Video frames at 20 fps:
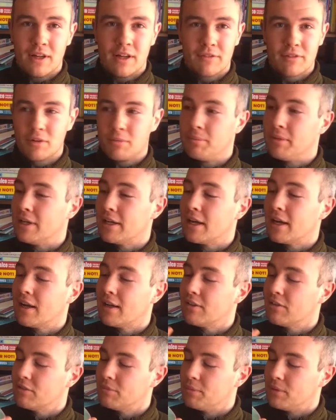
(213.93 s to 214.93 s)
I've got big
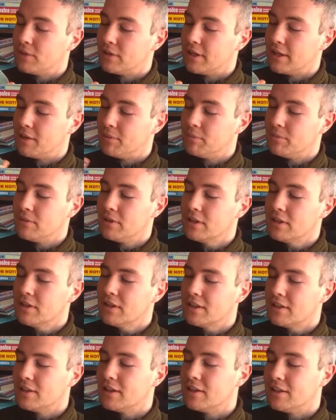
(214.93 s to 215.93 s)
hands, but you can
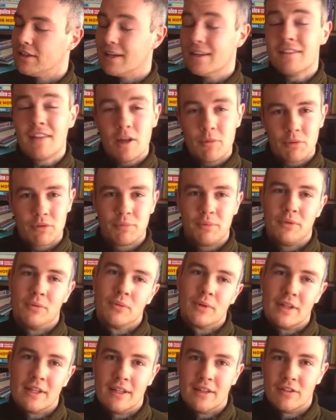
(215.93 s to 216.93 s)
get the idea. A tablespoon,
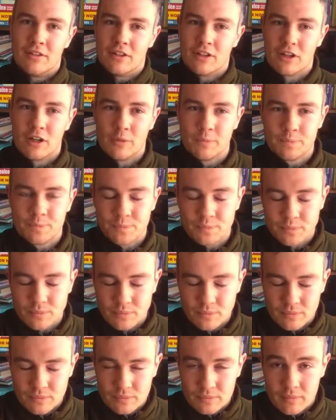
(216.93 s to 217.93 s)
really easy to
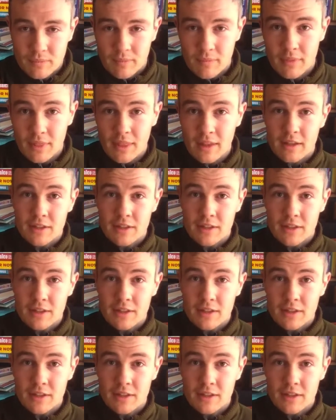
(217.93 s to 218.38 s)
know.